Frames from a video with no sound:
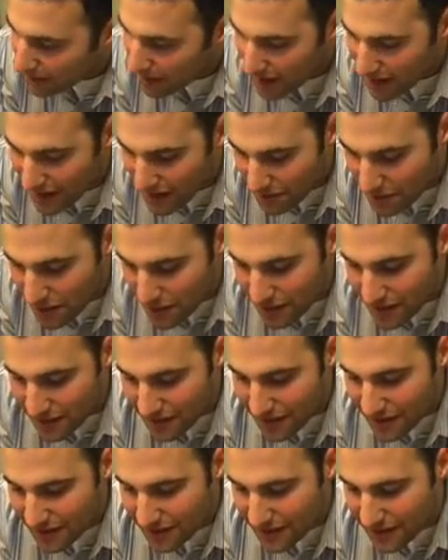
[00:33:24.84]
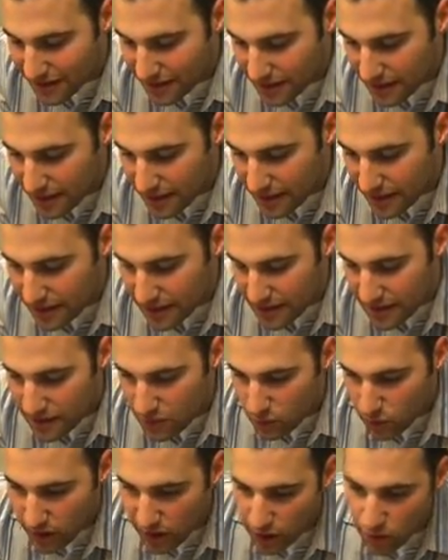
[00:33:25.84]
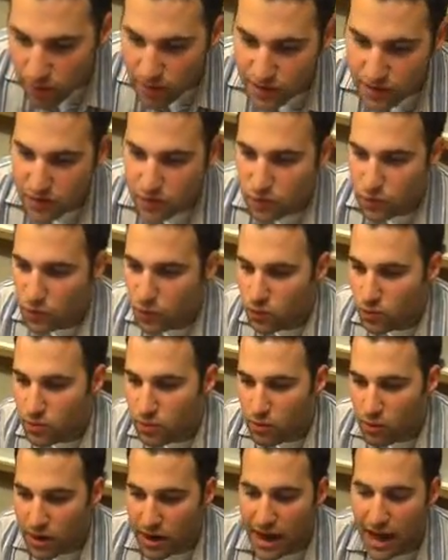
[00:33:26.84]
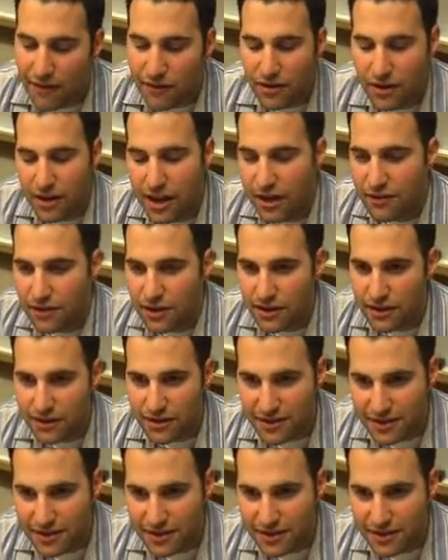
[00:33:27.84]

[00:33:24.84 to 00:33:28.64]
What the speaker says: And I mean, we want to have a kind of